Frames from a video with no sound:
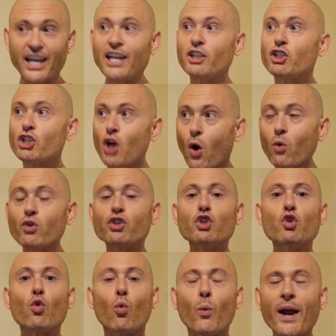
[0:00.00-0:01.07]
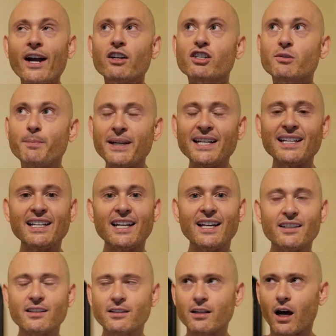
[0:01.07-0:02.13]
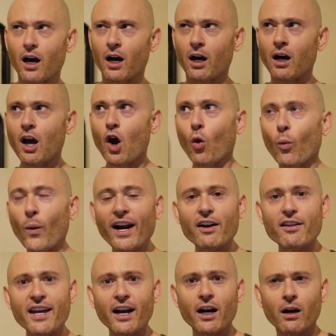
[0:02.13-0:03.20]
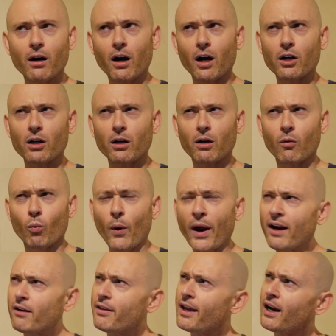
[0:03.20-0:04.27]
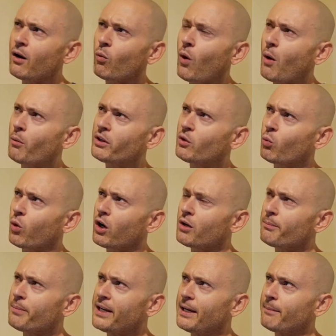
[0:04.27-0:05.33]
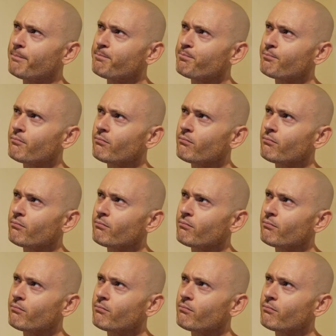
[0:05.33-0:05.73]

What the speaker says: It shows you where Speediance, where their where they're, what would the word be?